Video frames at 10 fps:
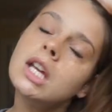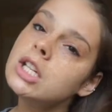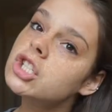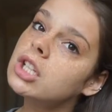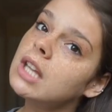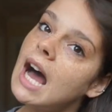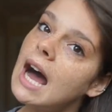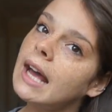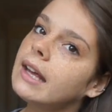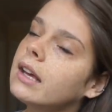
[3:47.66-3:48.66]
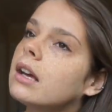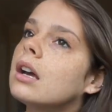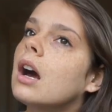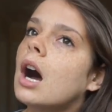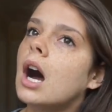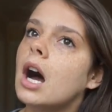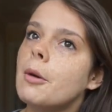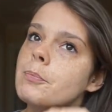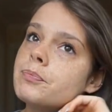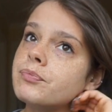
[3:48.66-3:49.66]
in July
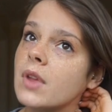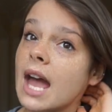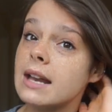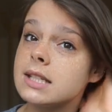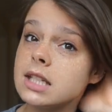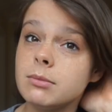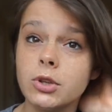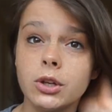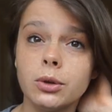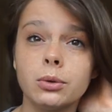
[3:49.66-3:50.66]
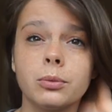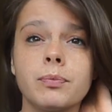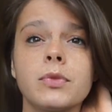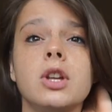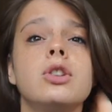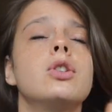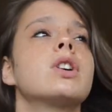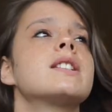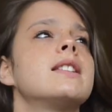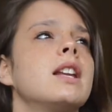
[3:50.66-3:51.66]
at Team U in New
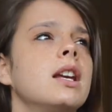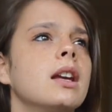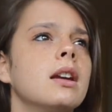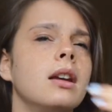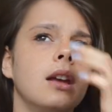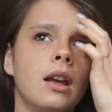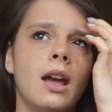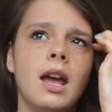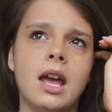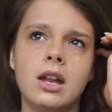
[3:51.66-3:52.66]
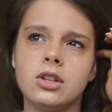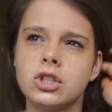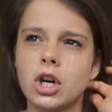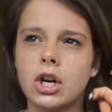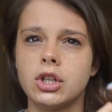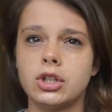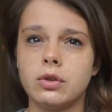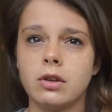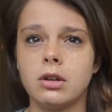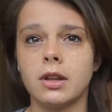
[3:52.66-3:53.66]
York City, and start
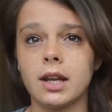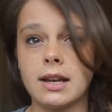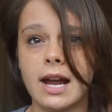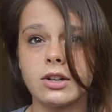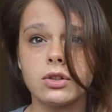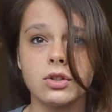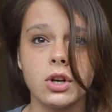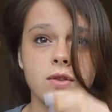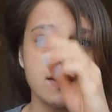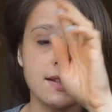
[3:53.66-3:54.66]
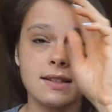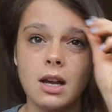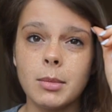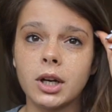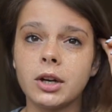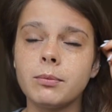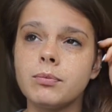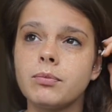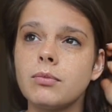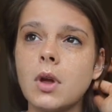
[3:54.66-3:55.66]
doing like national shows this summer.
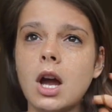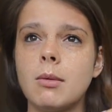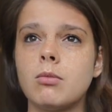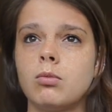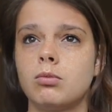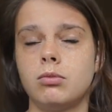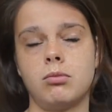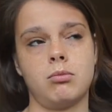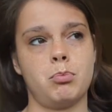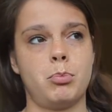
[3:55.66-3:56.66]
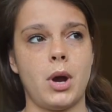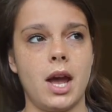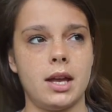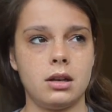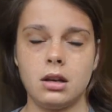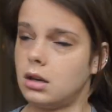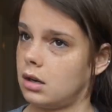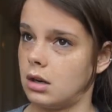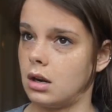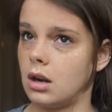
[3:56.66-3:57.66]
But
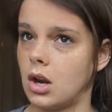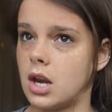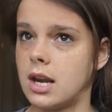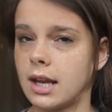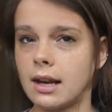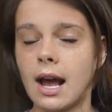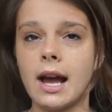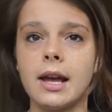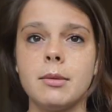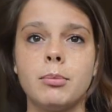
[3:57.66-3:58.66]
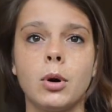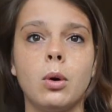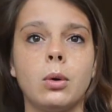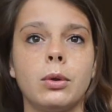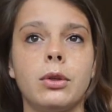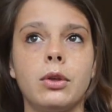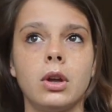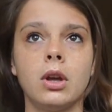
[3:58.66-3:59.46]
Nick and I both,